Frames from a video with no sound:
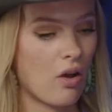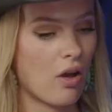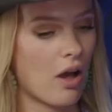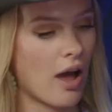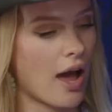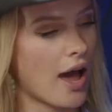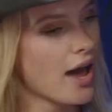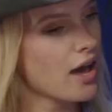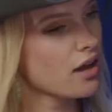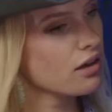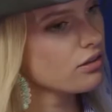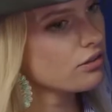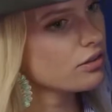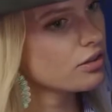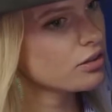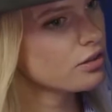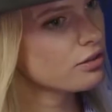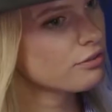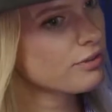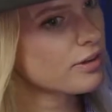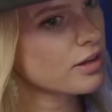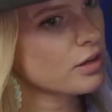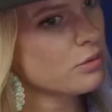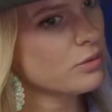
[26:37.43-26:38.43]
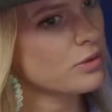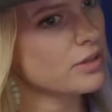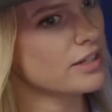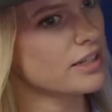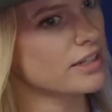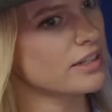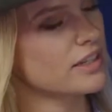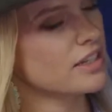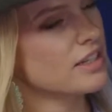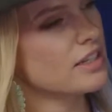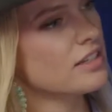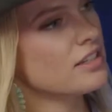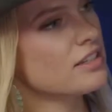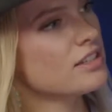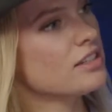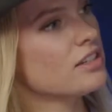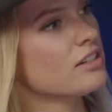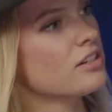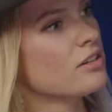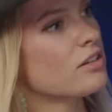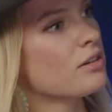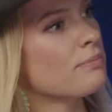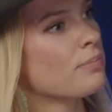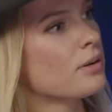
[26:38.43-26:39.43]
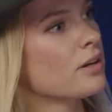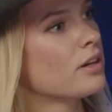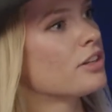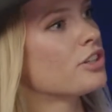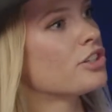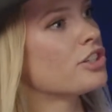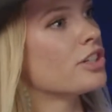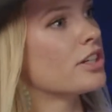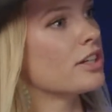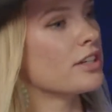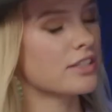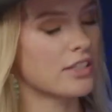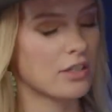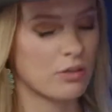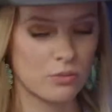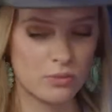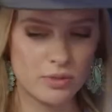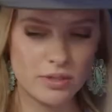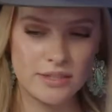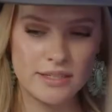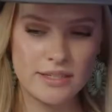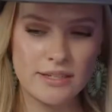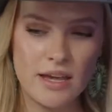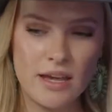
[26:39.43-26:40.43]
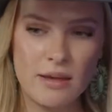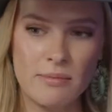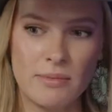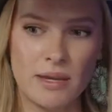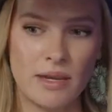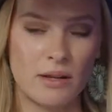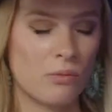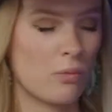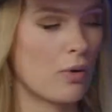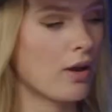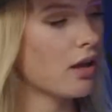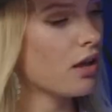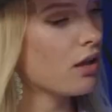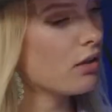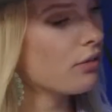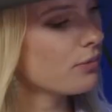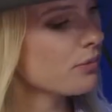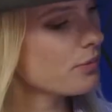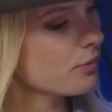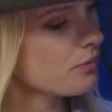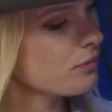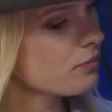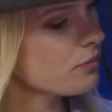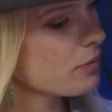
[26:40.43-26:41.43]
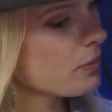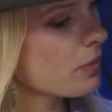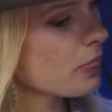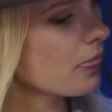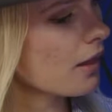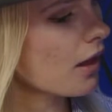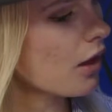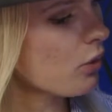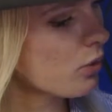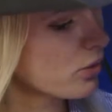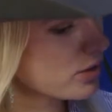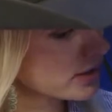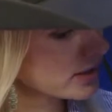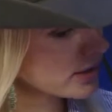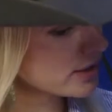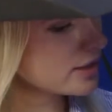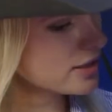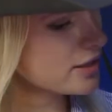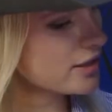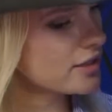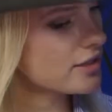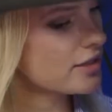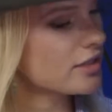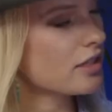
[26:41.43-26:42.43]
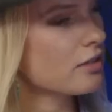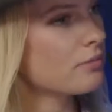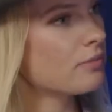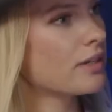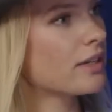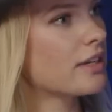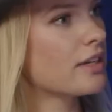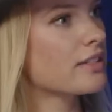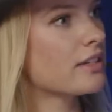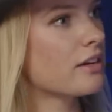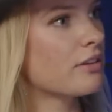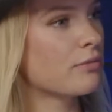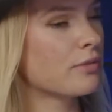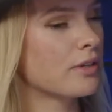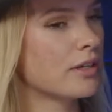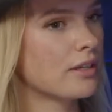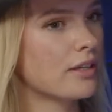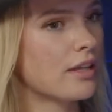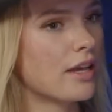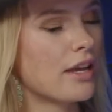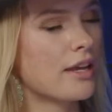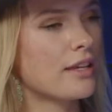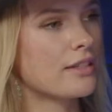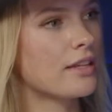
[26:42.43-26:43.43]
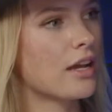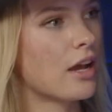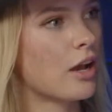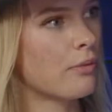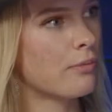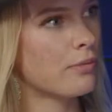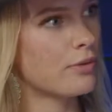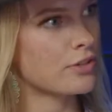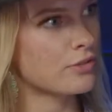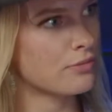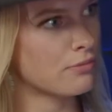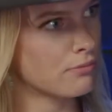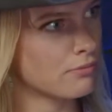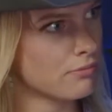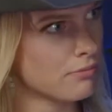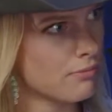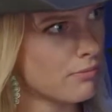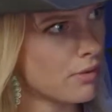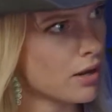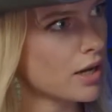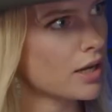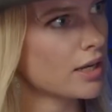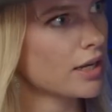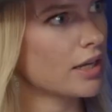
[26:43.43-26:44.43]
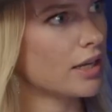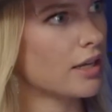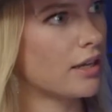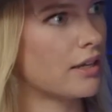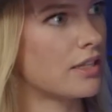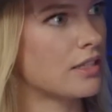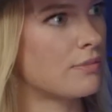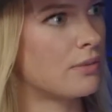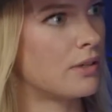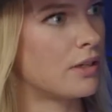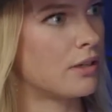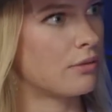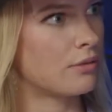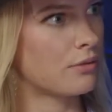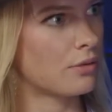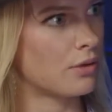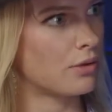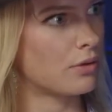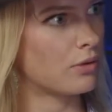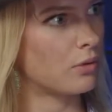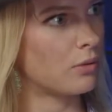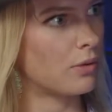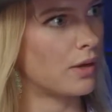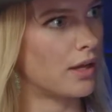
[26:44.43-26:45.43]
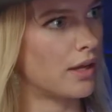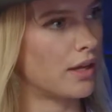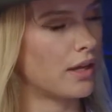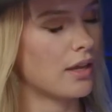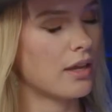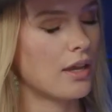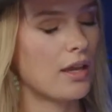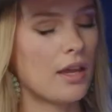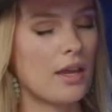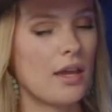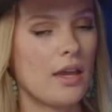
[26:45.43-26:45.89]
I don't know if I want to kiss you or punch you. I say, what does that mean? Well, I want to kiss you because I realize how much money is being thrown away.